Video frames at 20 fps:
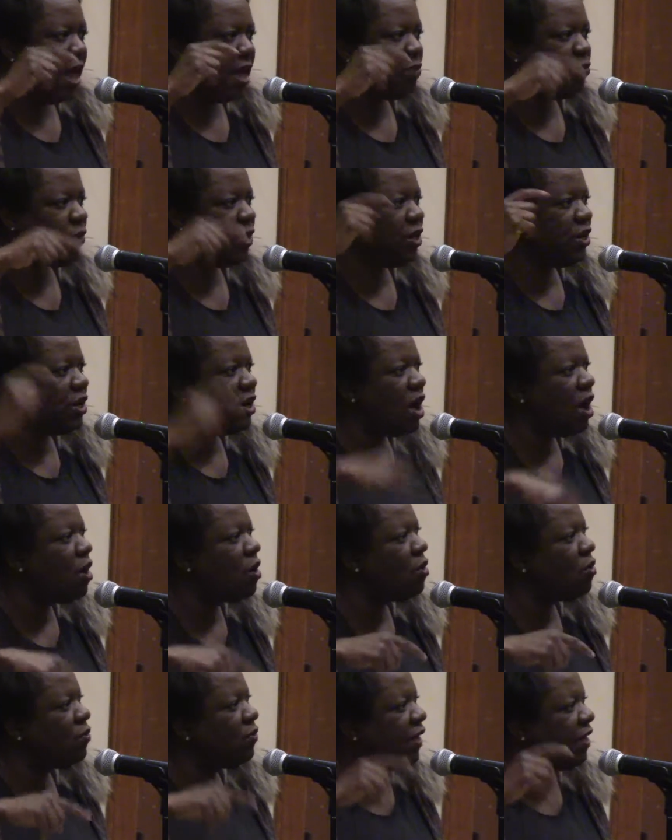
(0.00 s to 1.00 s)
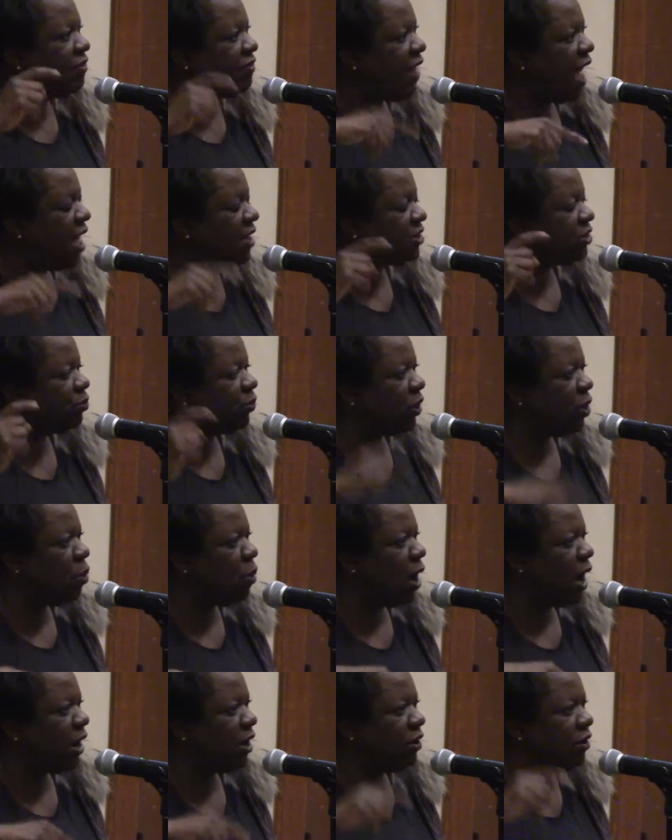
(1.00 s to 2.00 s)
And we know that that's
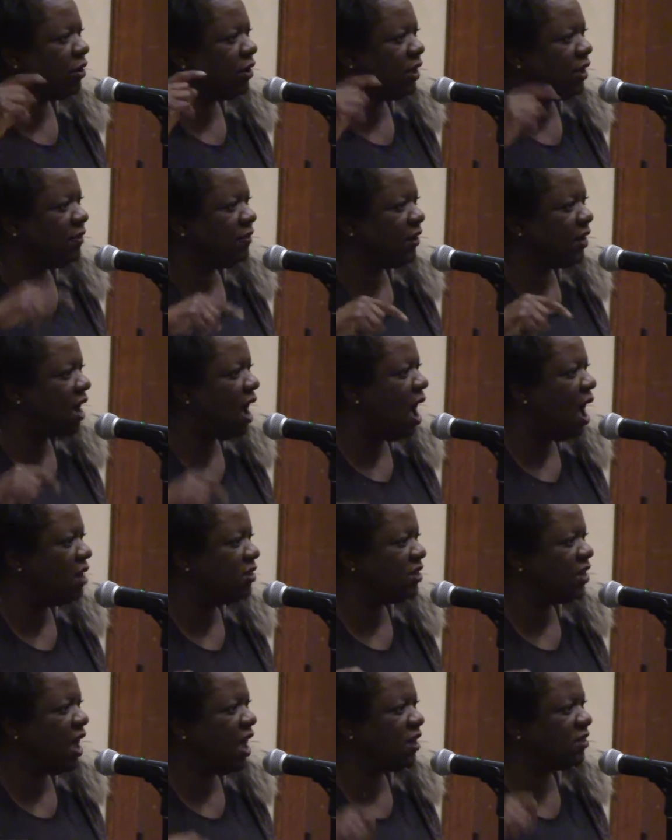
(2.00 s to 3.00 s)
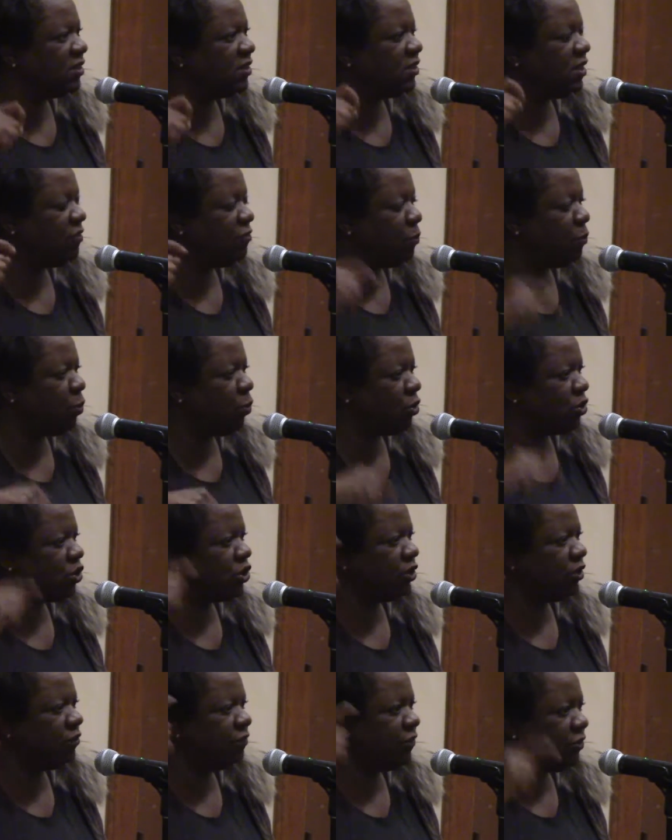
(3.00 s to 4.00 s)
required in the context of
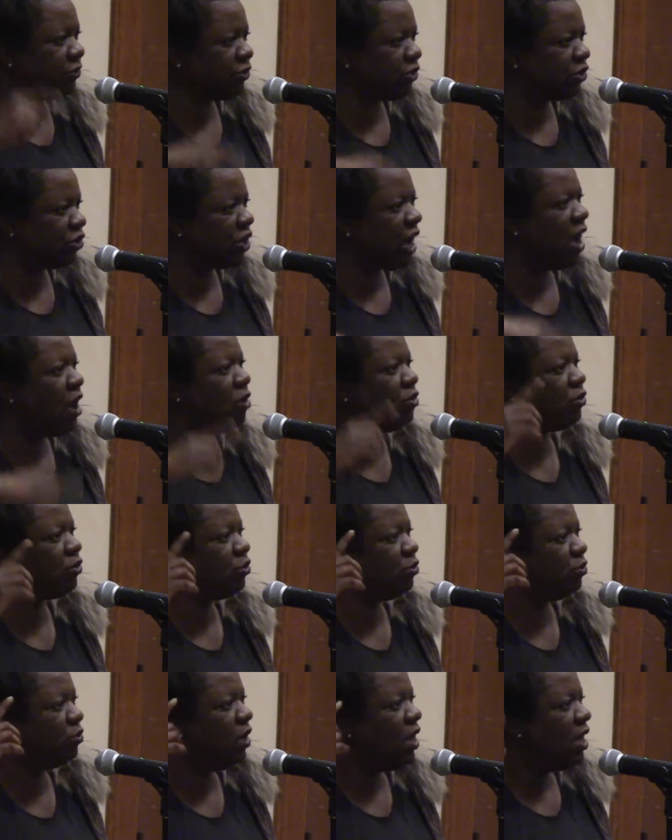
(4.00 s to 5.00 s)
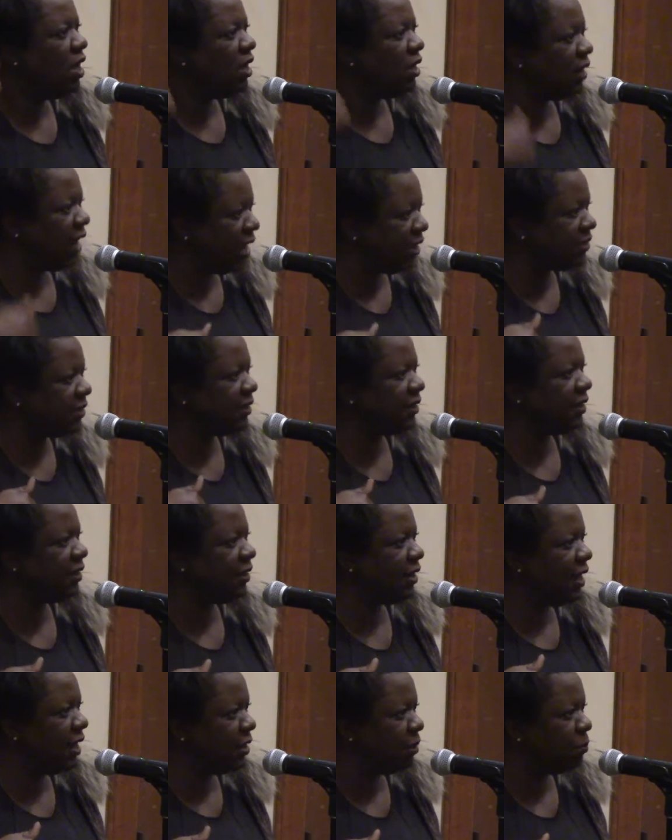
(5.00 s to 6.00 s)
abortion. If there's a child who would like to
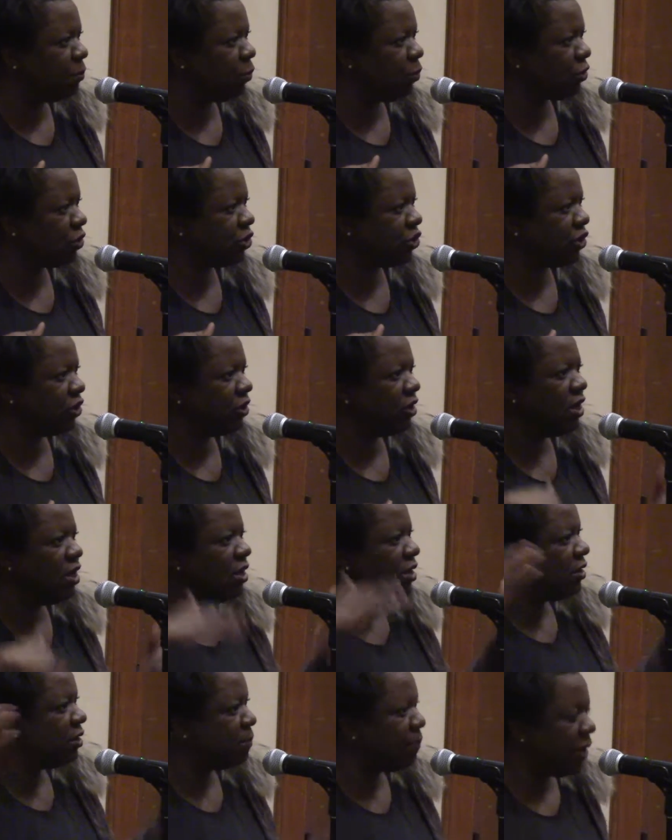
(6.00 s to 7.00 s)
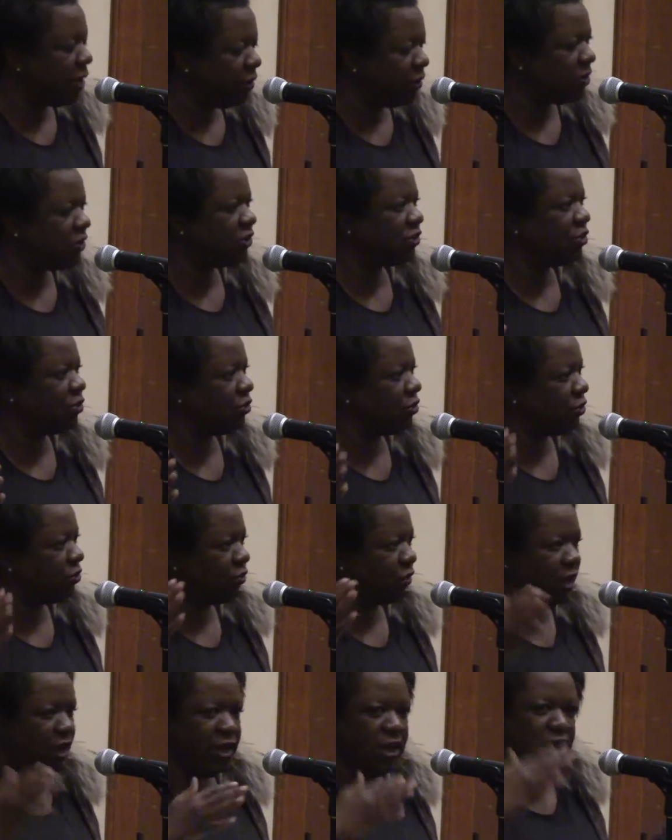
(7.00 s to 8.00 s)
get an abortion, the parents don't
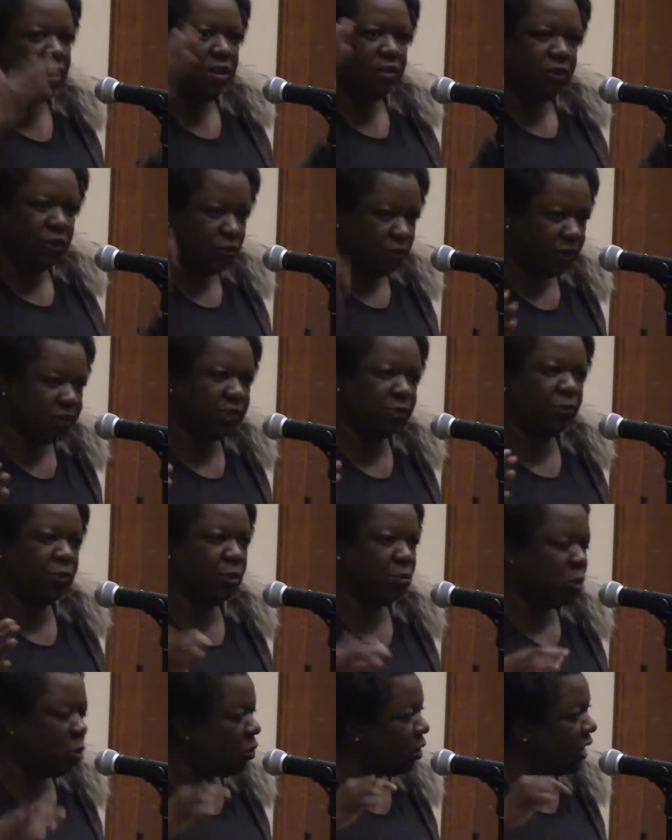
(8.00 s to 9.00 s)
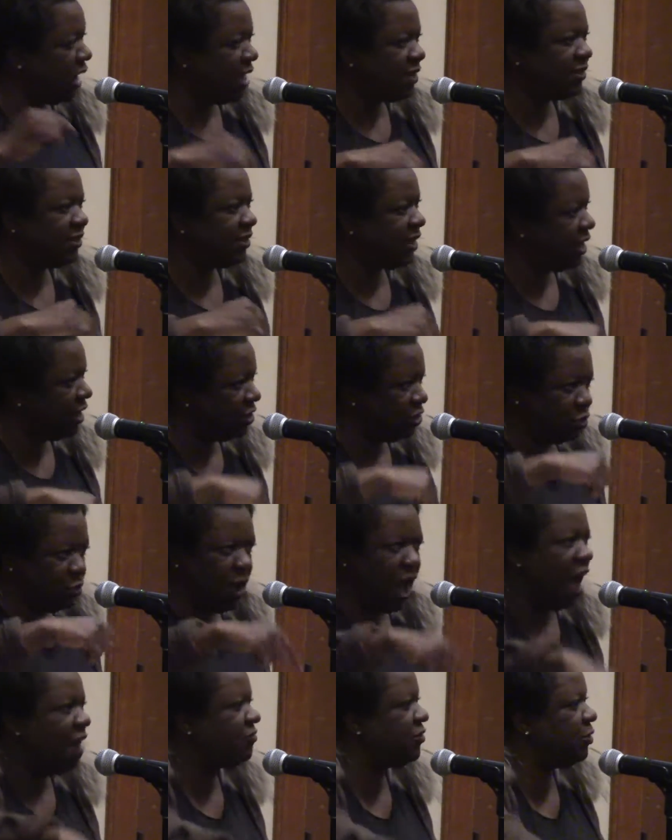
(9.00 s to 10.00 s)
agree, the U.S. Supreme Court has said you
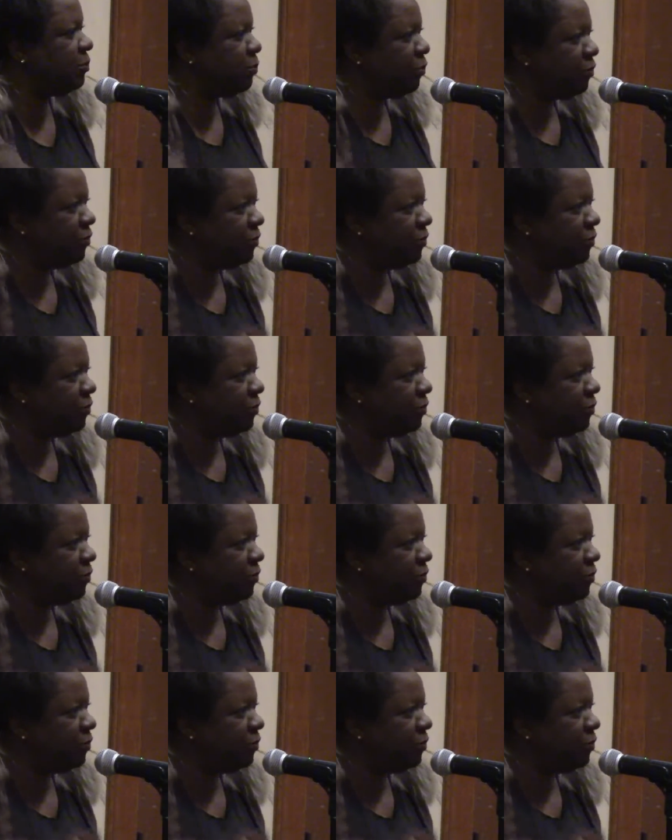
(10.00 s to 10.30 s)
have to